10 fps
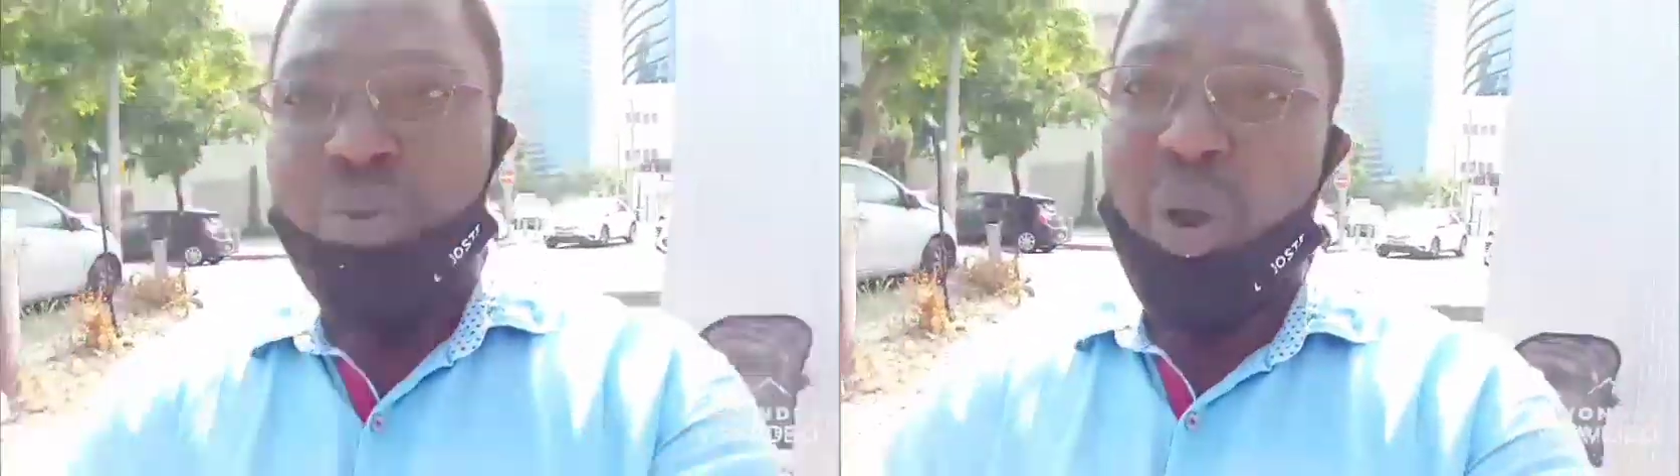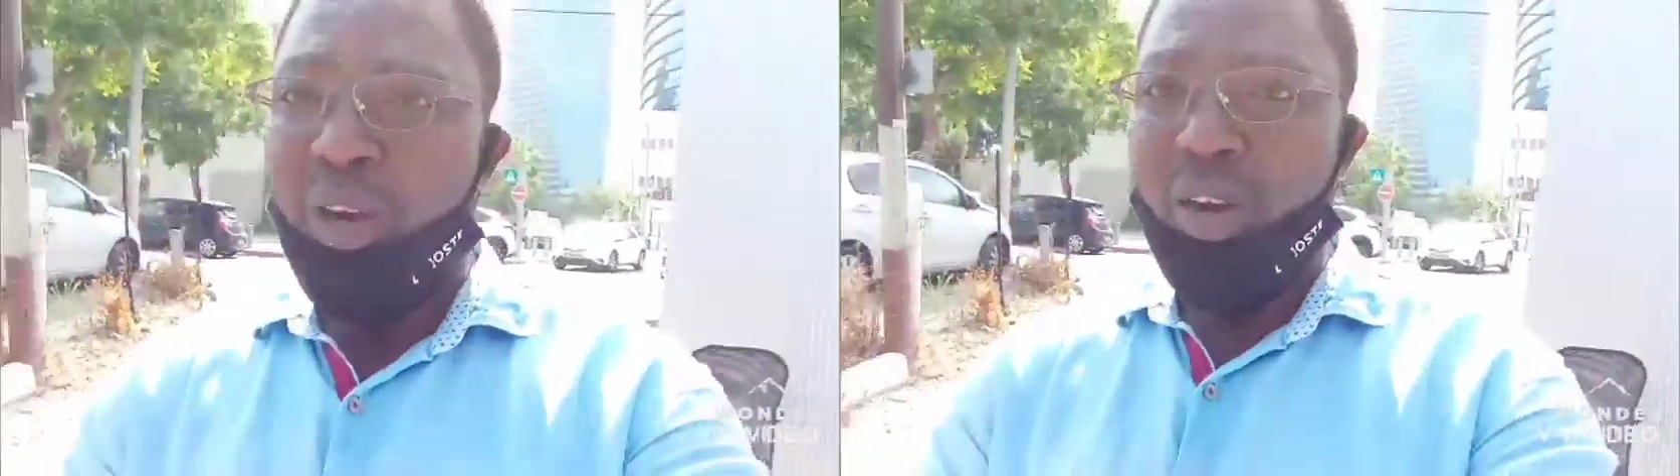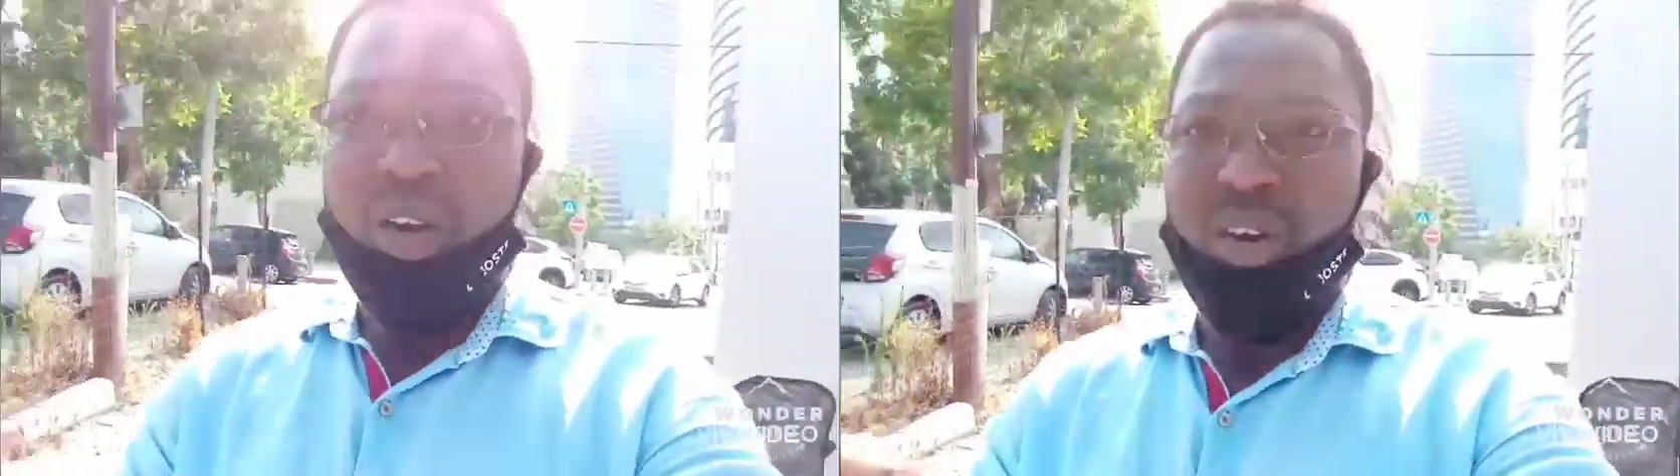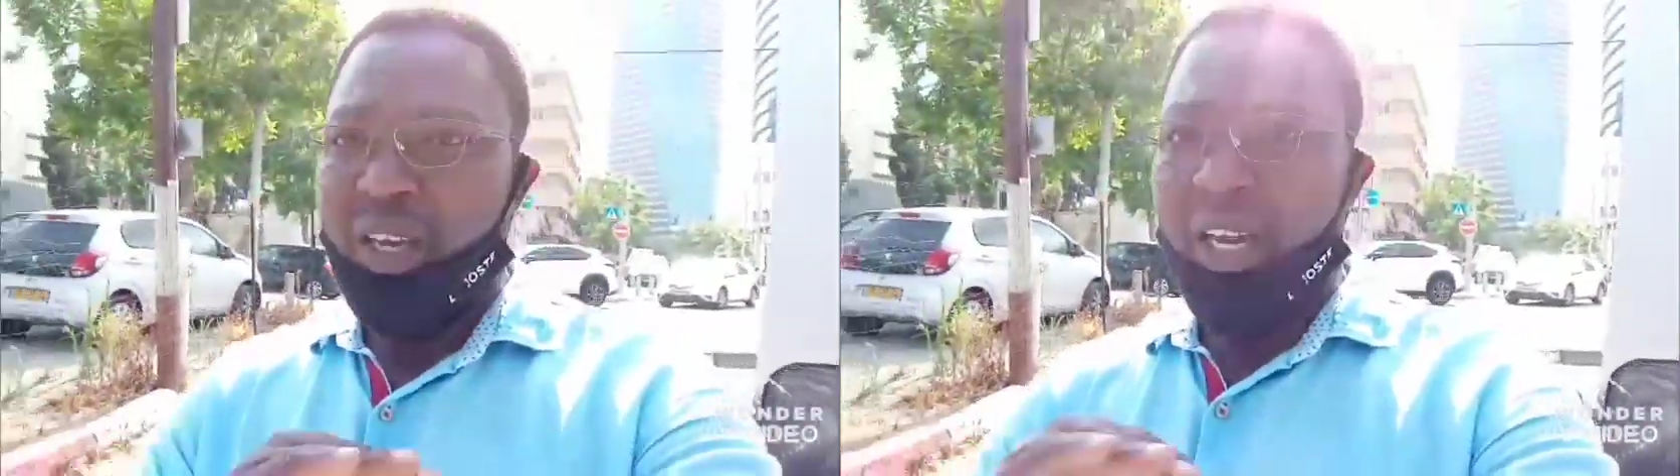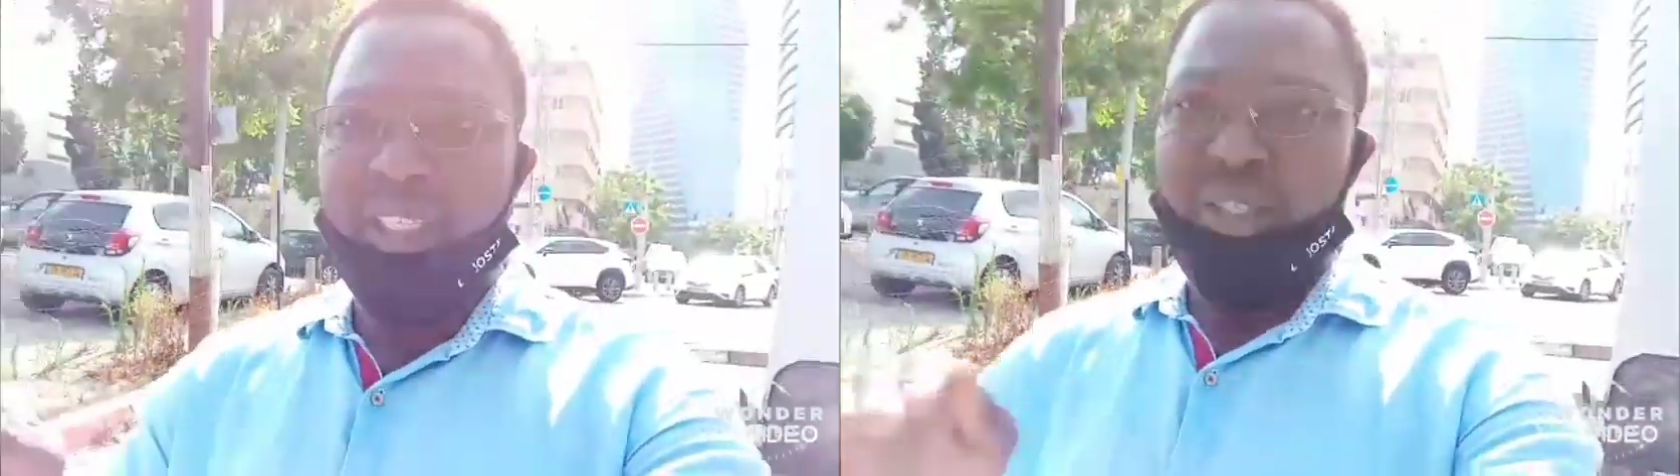you are not gonna
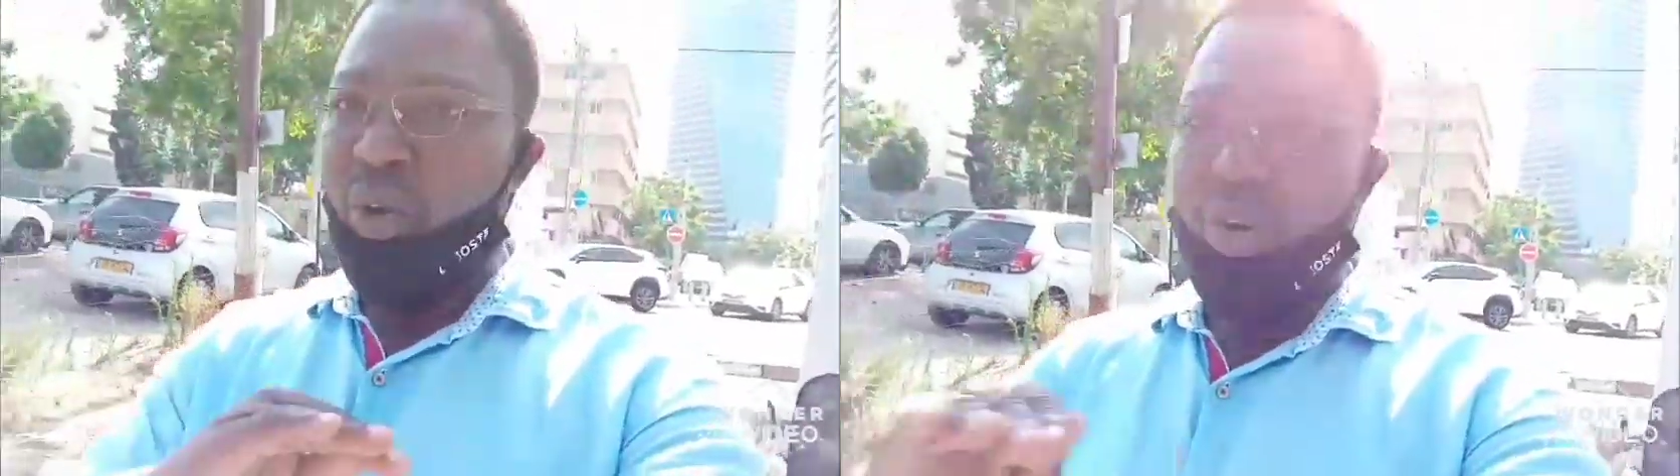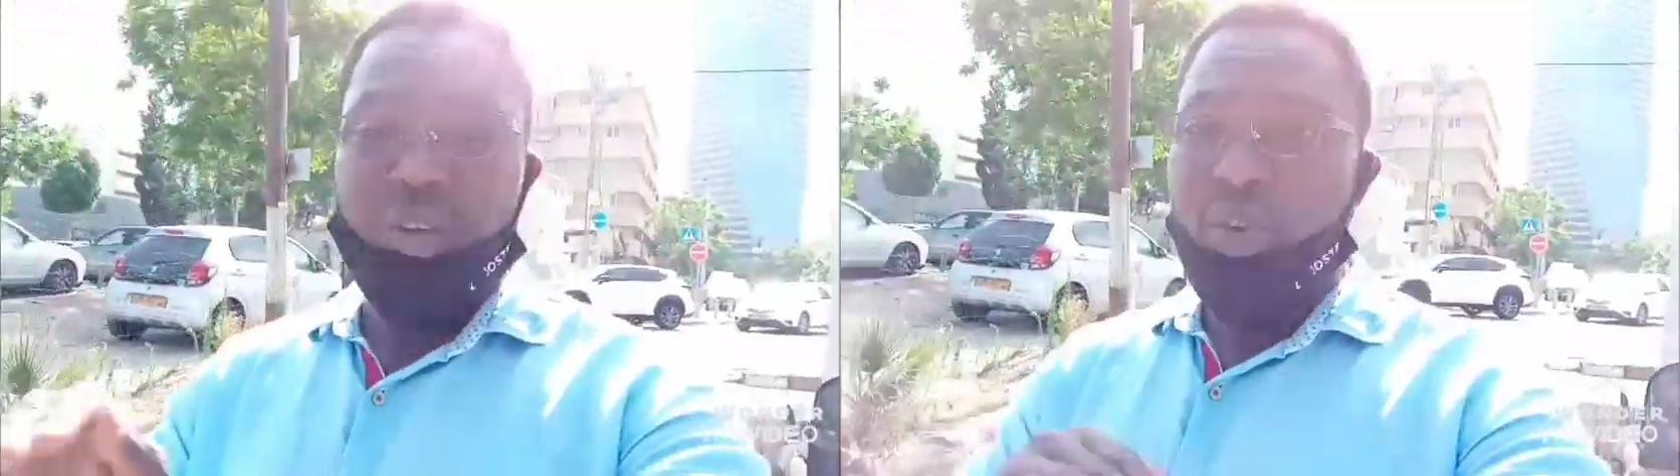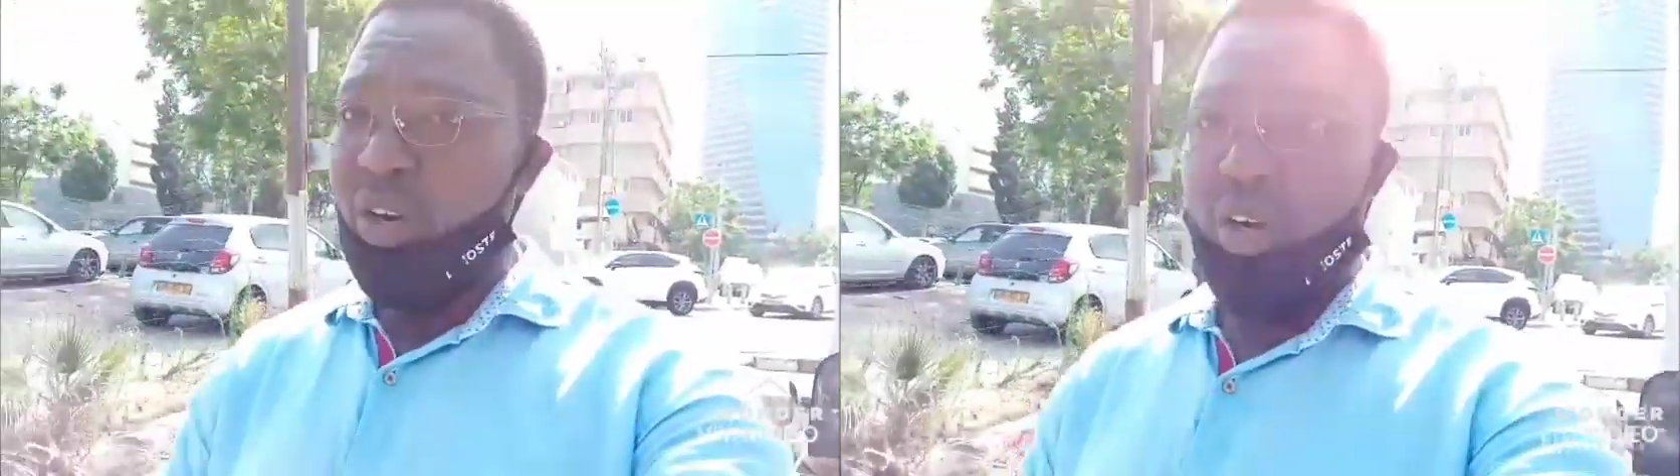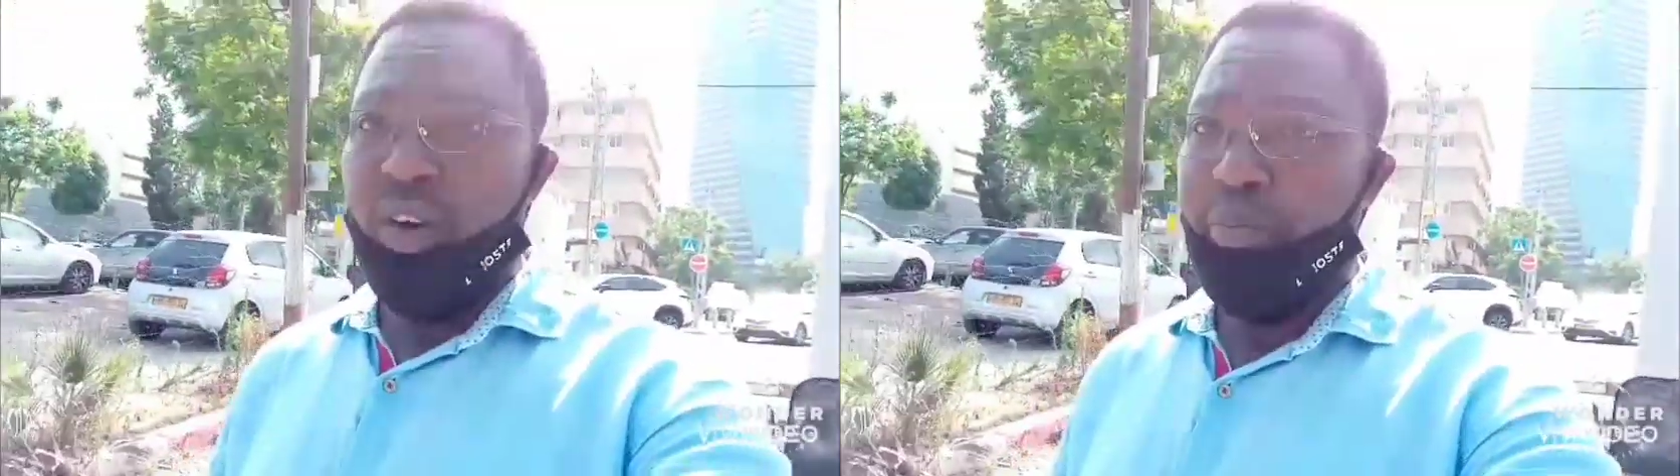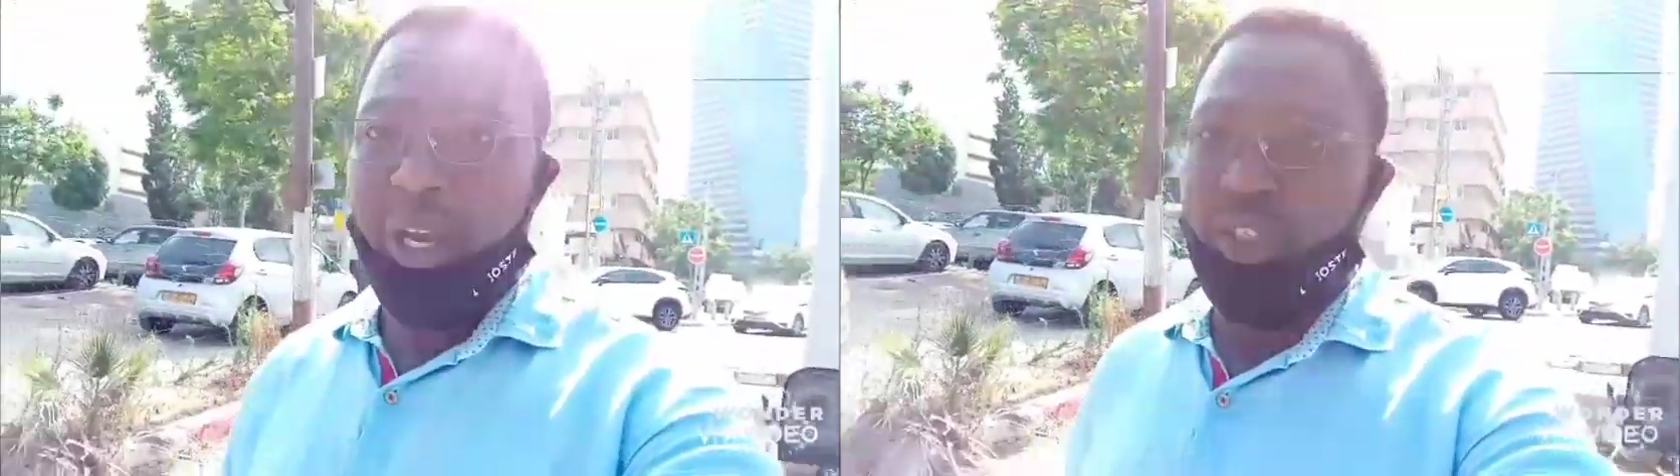
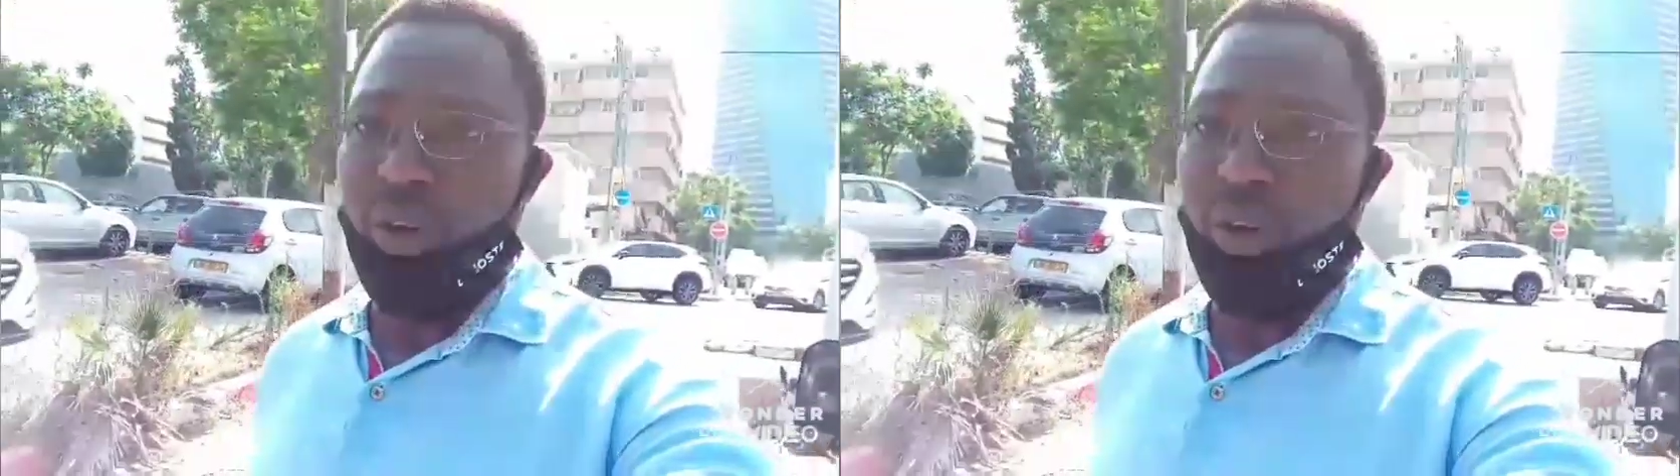pass